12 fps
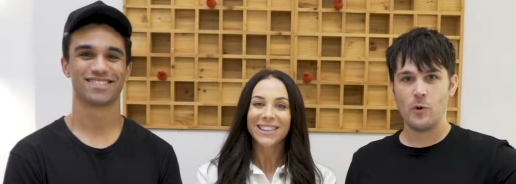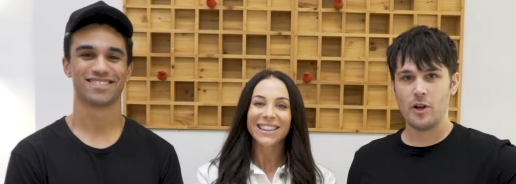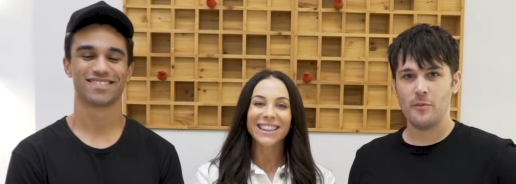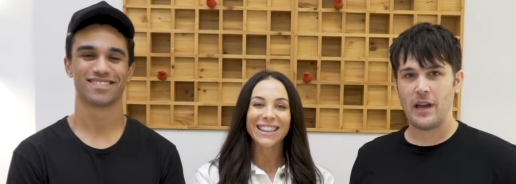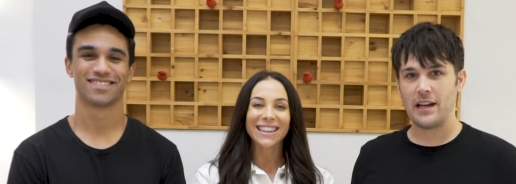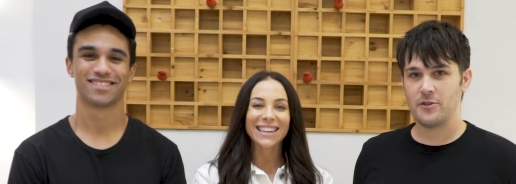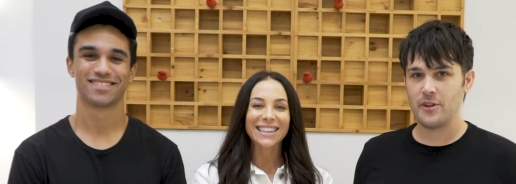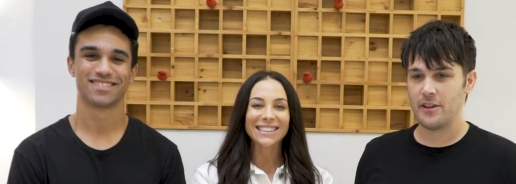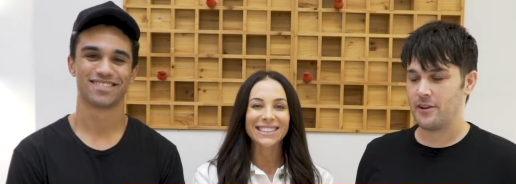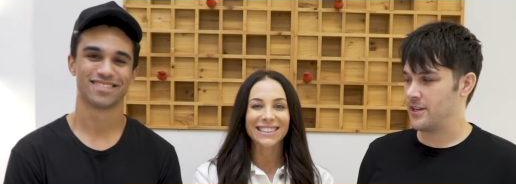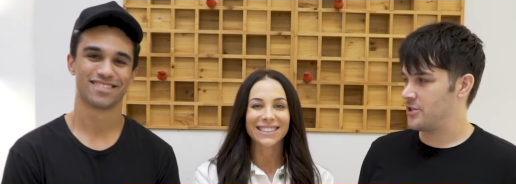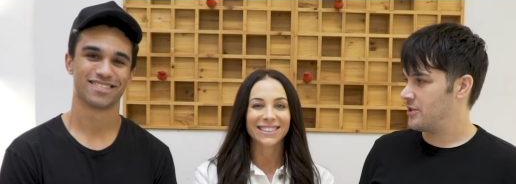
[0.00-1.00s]
Speaker 1: welcome back to
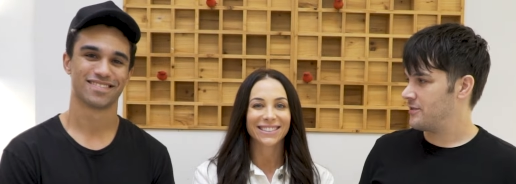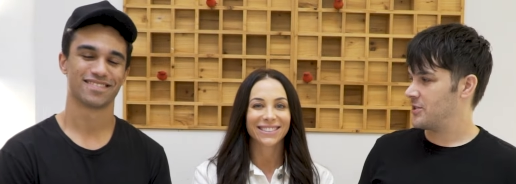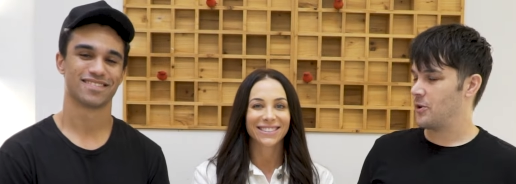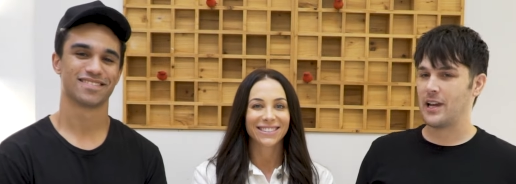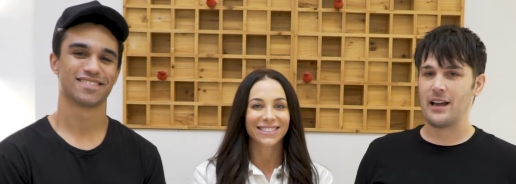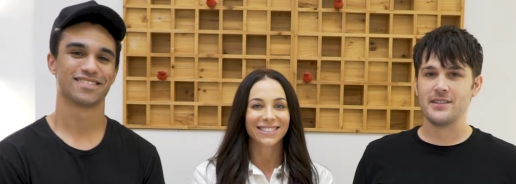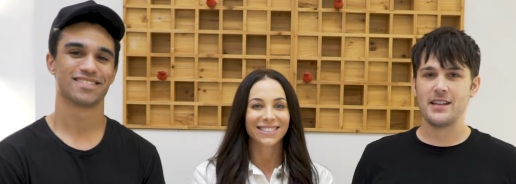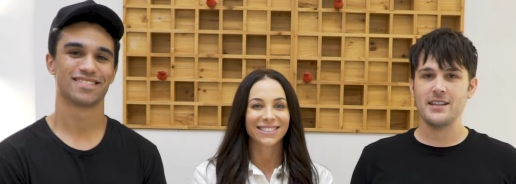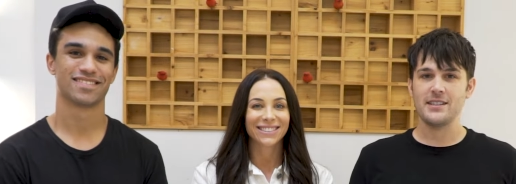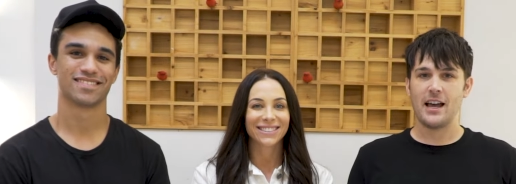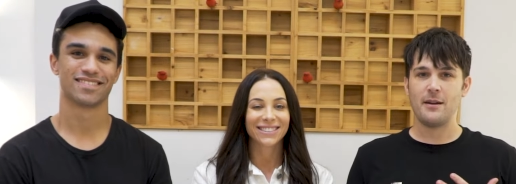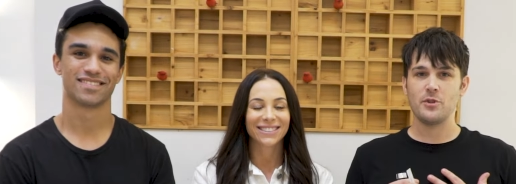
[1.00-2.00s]
another edition of SoCal
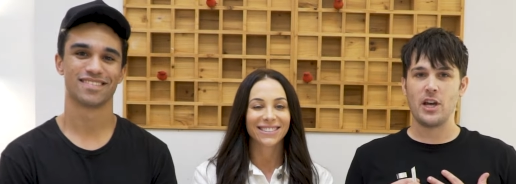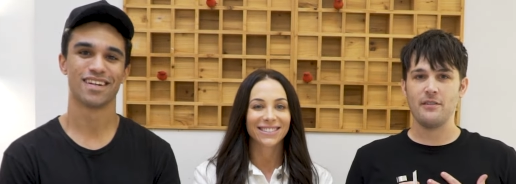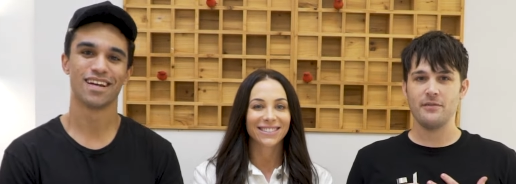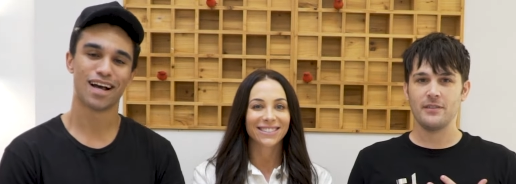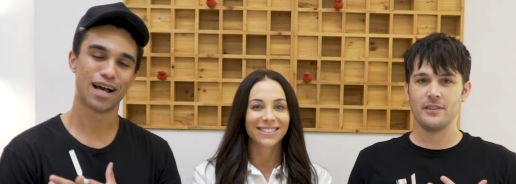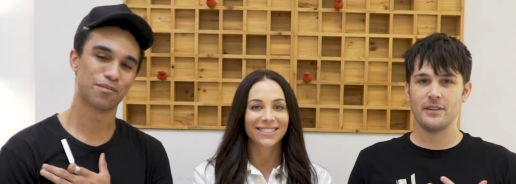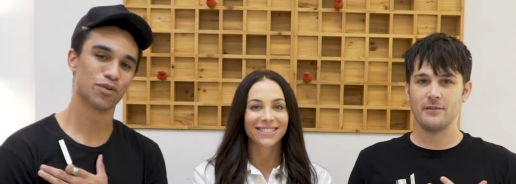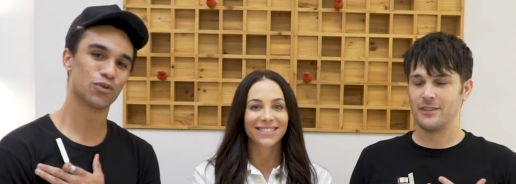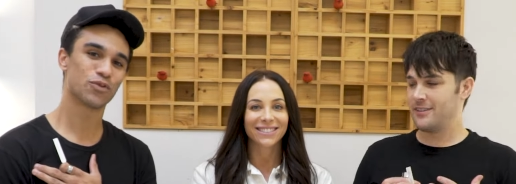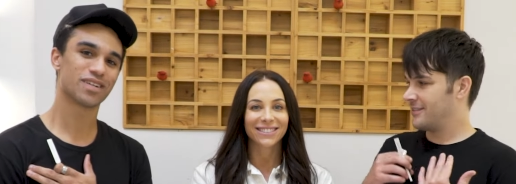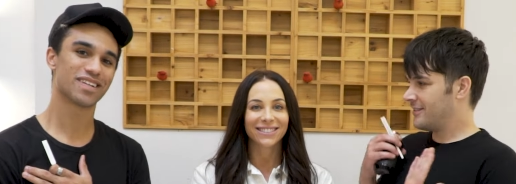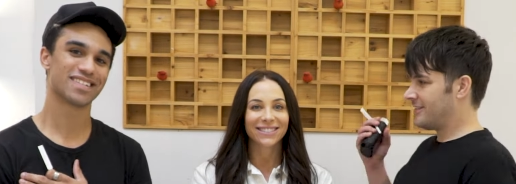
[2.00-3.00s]
Scents. I'm Jeff. I'm
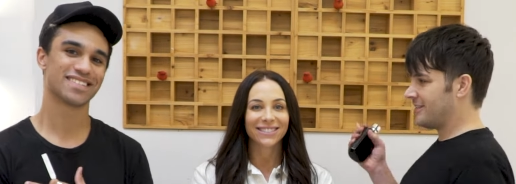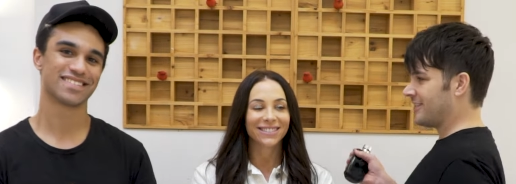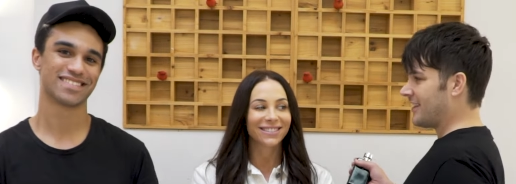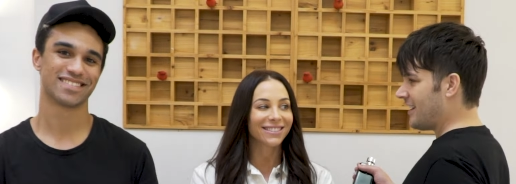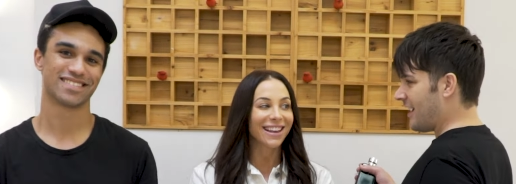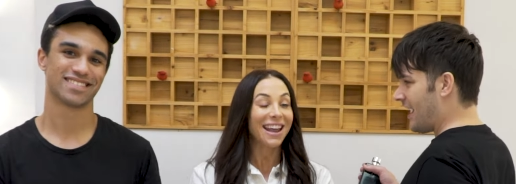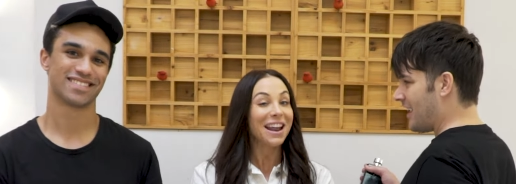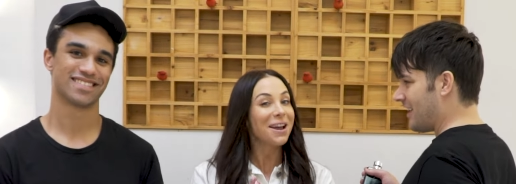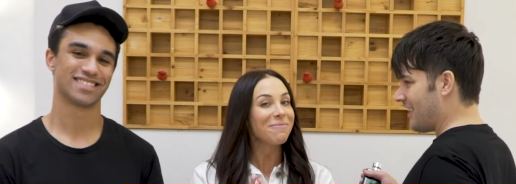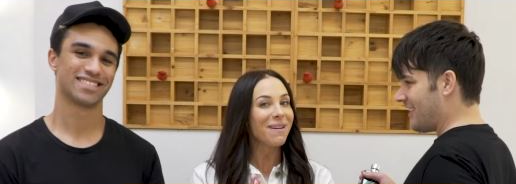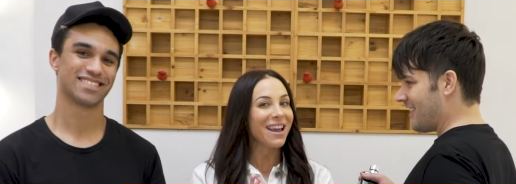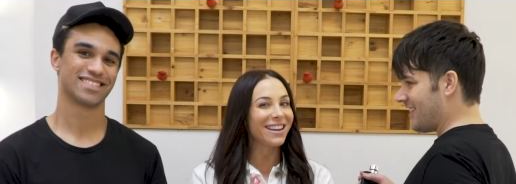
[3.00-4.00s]
Luke.
Speaker 2: And
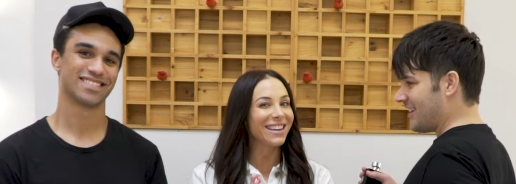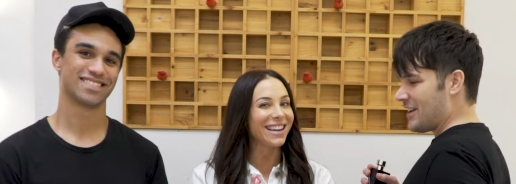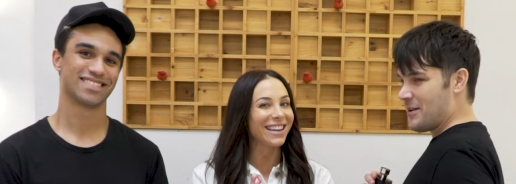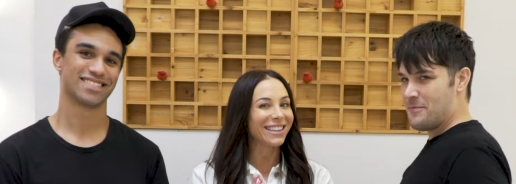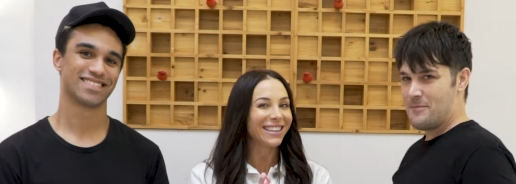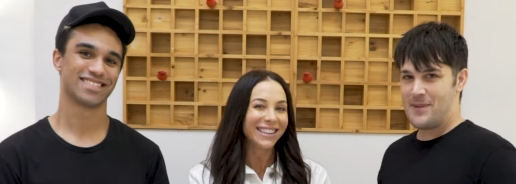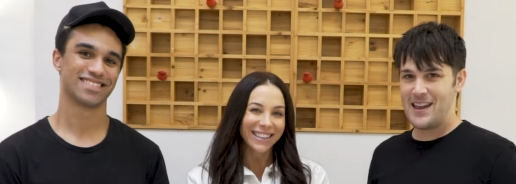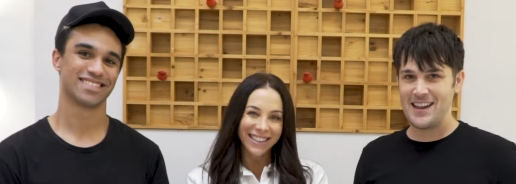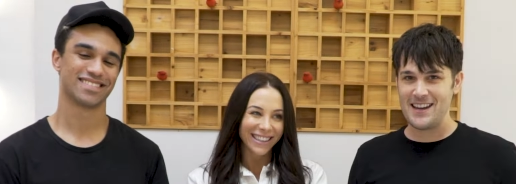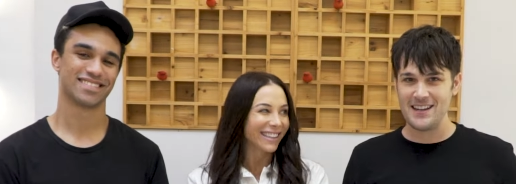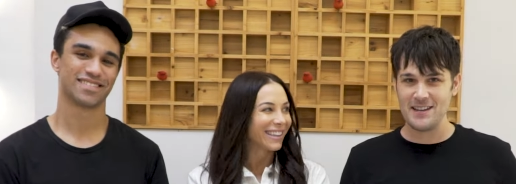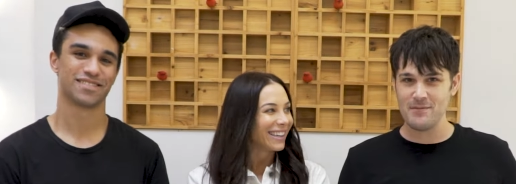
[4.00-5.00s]
I'm Mandy.
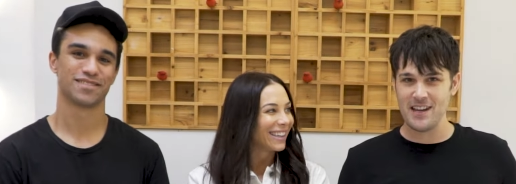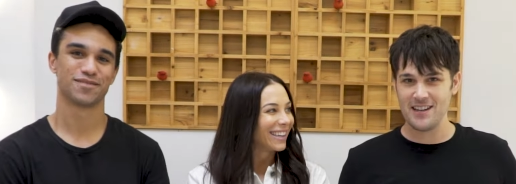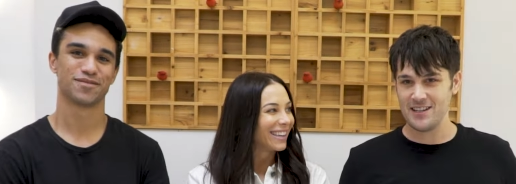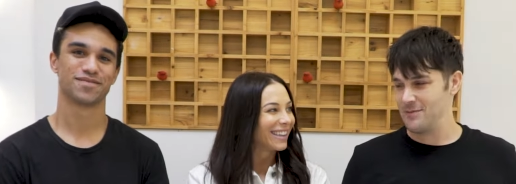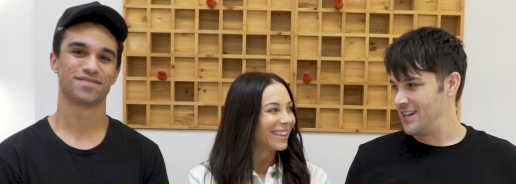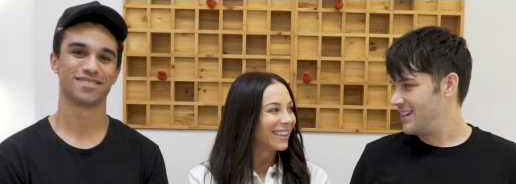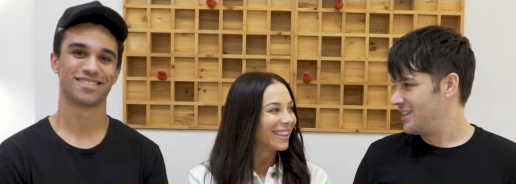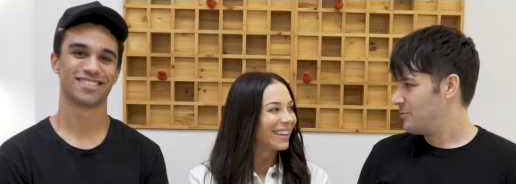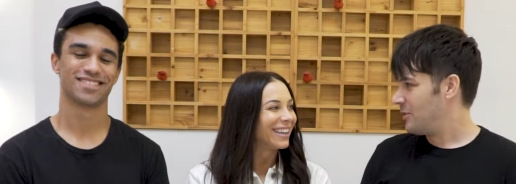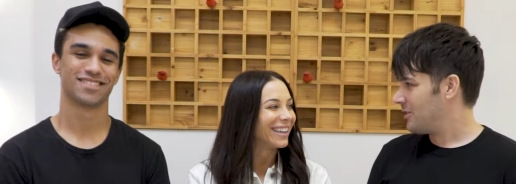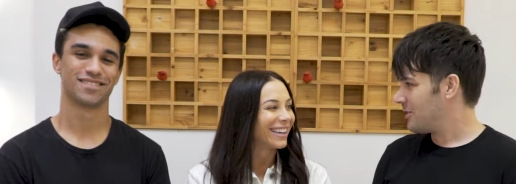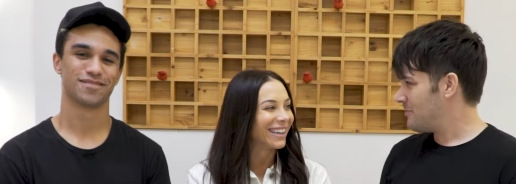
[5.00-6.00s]
Speaker 1: Mandy, Mandy, Mandy,
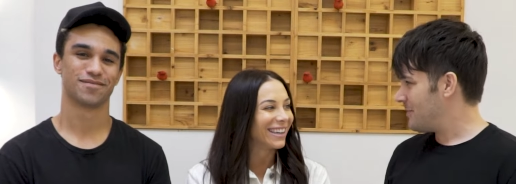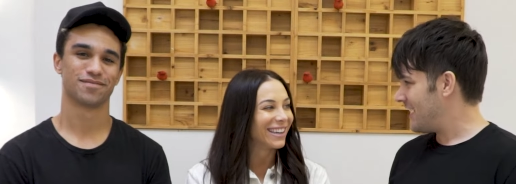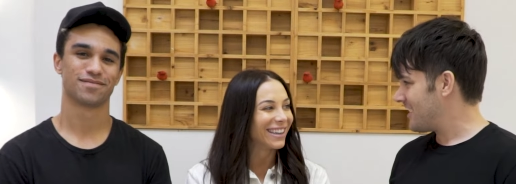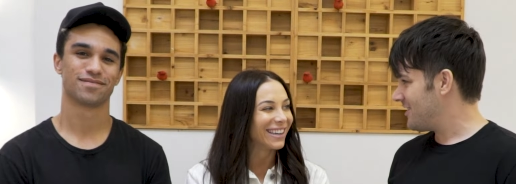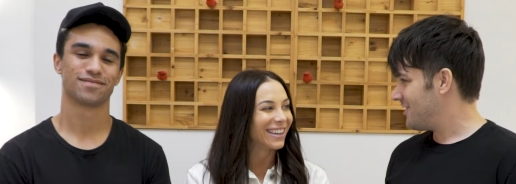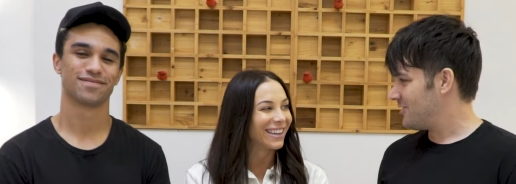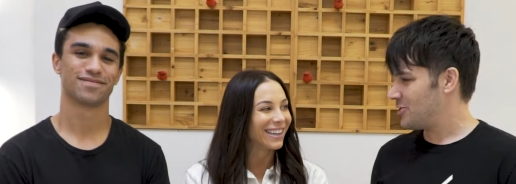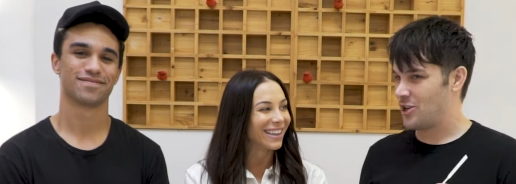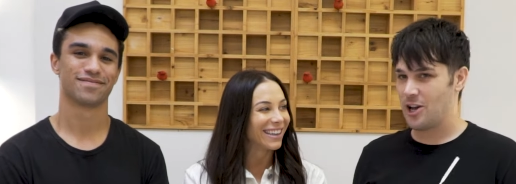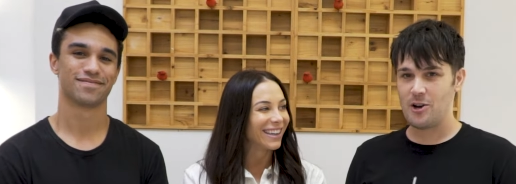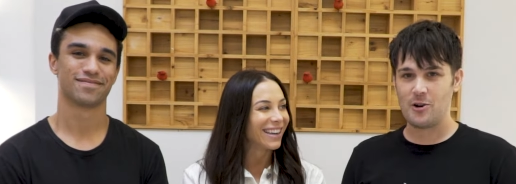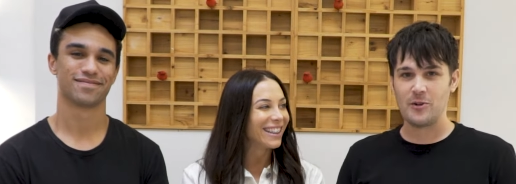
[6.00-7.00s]
welcome back to the
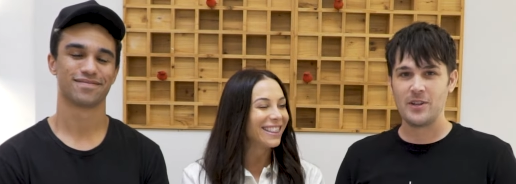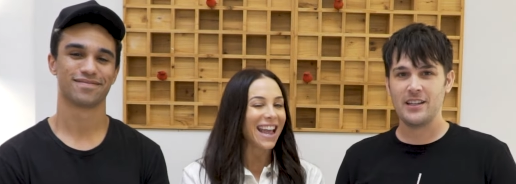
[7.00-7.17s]
show.